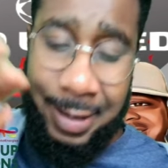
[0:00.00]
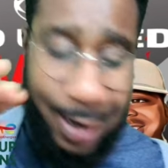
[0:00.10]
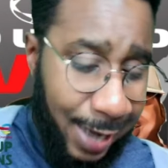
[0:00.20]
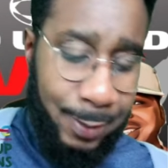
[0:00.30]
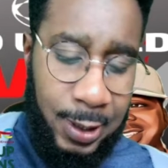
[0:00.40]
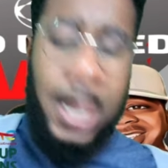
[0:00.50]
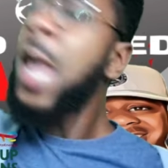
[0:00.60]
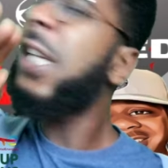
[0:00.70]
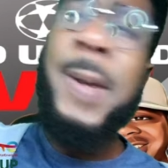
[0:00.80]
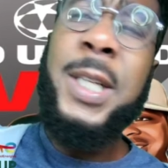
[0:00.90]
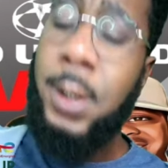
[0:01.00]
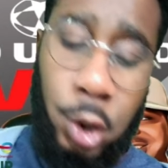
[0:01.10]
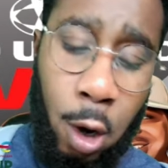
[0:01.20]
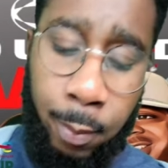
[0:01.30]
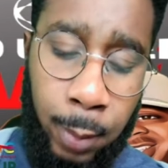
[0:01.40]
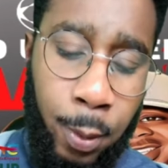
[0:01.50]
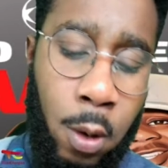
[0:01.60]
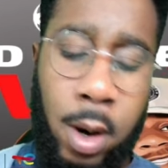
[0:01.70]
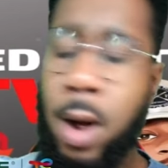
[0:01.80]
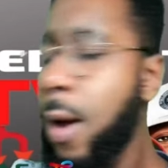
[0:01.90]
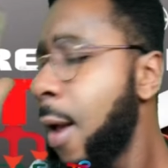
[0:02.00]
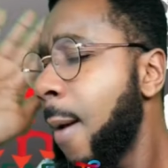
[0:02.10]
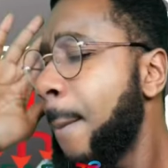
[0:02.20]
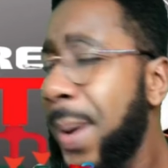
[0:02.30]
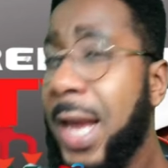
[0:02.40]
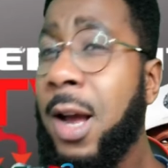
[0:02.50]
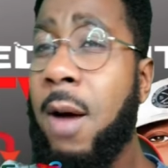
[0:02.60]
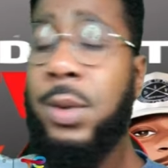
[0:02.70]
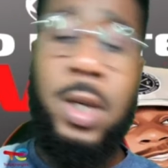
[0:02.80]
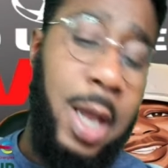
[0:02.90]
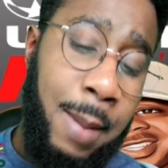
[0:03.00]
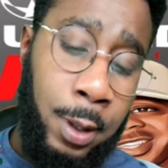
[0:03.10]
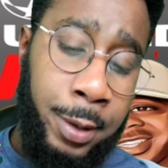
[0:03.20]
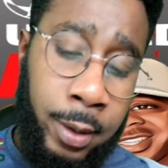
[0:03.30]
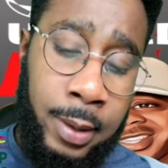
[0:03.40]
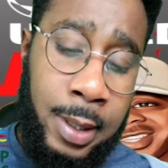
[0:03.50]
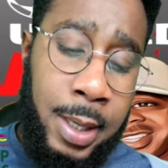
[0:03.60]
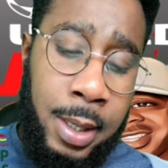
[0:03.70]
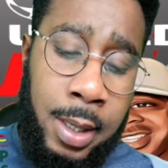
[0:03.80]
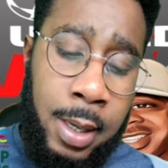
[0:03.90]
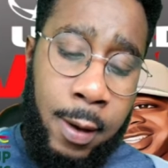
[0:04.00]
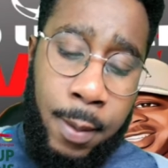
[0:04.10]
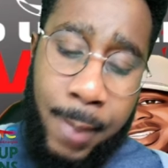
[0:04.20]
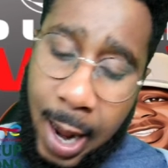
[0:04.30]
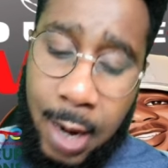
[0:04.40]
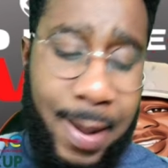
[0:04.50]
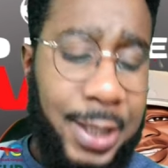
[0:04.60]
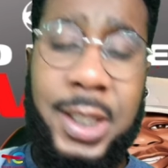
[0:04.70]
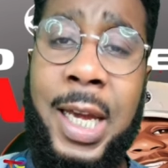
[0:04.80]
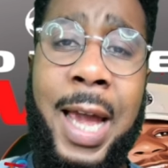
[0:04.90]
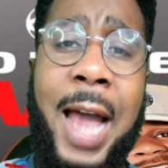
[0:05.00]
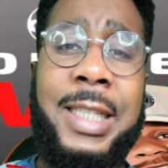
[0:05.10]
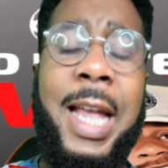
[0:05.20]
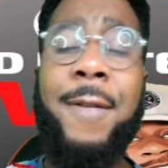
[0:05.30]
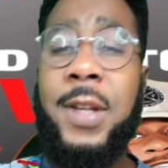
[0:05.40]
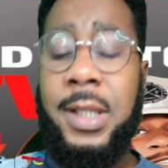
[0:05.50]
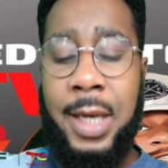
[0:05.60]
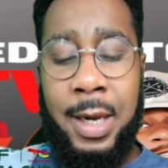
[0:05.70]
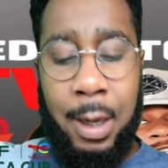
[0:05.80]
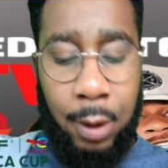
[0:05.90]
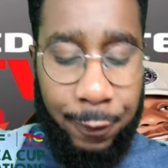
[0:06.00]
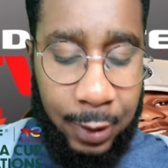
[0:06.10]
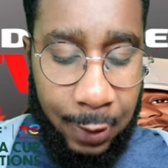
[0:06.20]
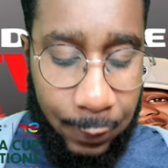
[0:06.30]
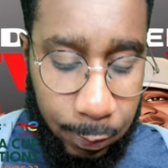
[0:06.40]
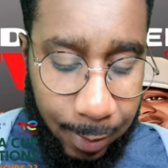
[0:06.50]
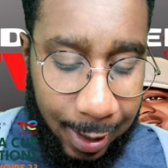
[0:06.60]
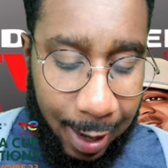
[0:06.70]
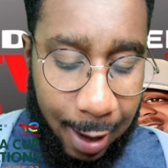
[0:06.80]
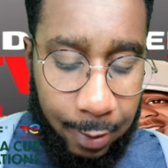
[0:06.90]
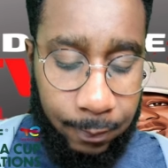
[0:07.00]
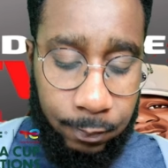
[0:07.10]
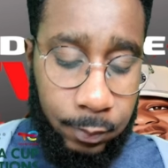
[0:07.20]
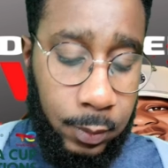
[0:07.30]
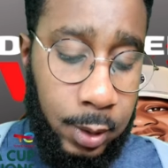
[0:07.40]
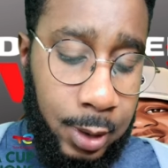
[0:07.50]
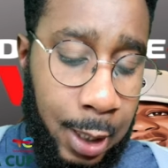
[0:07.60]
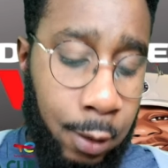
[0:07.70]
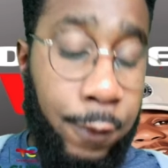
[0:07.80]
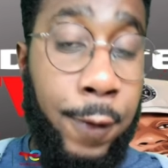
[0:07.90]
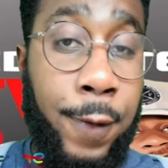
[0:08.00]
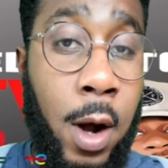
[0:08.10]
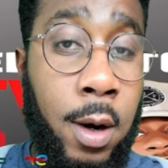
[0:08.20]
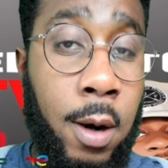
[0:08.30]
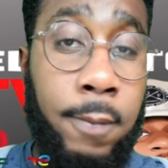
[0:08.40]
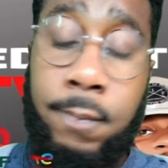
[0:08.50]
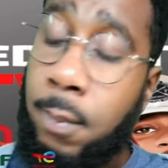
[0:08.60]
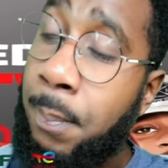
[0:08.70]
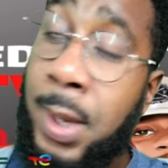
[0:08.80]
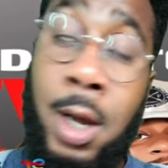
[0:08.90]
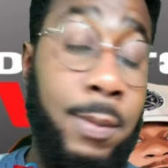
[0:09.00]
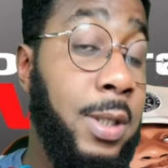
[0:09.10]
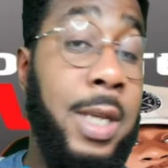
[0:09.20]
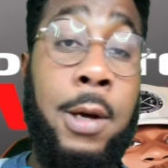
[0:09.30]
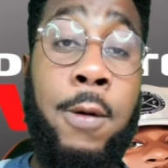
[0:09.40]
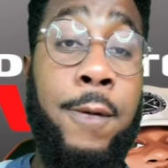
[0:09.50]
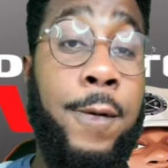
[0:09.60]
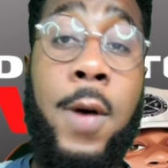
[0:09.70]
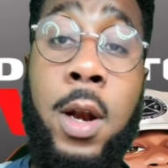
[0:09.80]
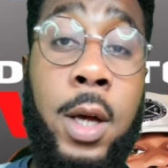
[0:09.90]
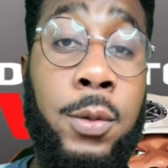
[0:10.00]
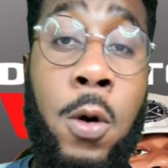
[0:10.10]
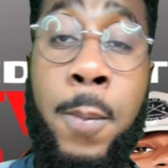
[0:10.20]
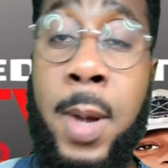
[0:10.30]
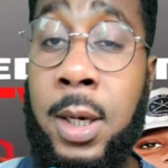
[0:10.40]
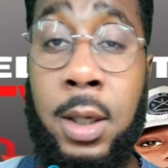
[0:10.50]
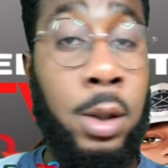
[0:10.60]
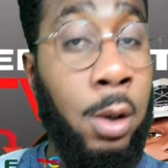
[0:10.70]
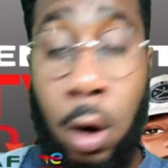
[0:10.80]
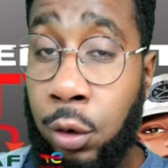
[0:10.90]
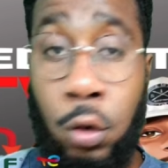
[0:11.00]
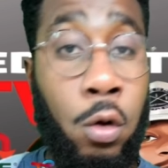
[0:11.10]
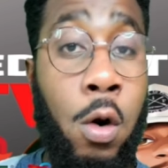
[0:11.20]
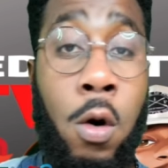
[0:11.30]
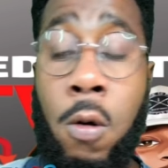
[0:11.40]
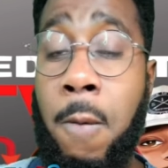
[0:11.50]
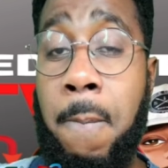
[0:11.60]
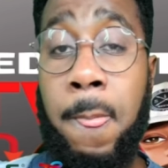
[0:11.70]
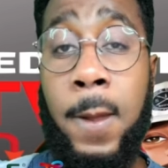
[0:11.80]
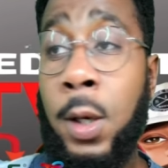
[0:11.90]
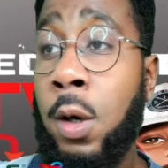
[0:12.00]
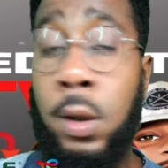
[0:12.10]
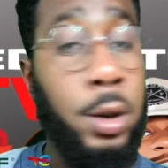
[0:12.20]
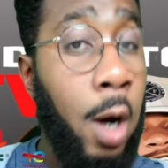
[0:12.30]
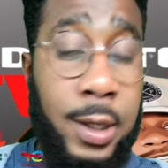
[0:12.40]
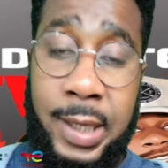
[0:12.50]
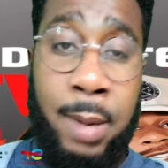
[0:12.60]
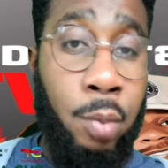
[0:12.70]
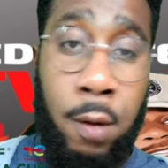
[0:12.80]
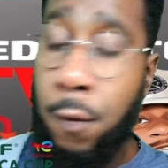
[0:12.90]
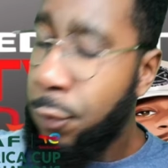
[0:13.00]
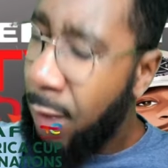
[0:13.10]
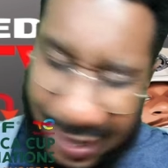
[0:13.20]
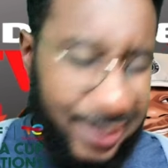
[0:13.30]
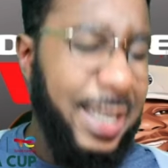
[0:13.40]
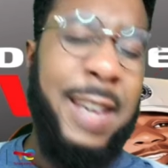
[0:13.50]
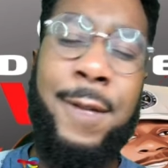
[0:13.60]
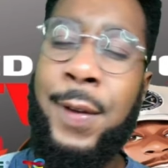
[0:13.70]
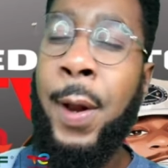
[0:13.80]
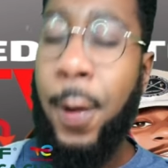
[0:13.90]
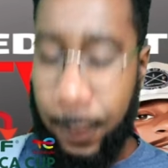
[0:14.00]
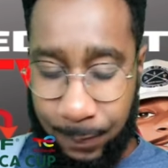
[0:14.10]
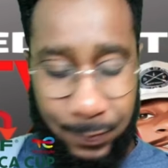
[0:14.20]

90 minutes. Especially Jeremy Boga. Big up to him, you know. Man of match day, guys, I have to say. I'm going to have to give it to my guy, Seko Fofana. Big up to Seko Fofana as well, man. Got the goal, you know. Dark-skinned brother with white teeth, you know.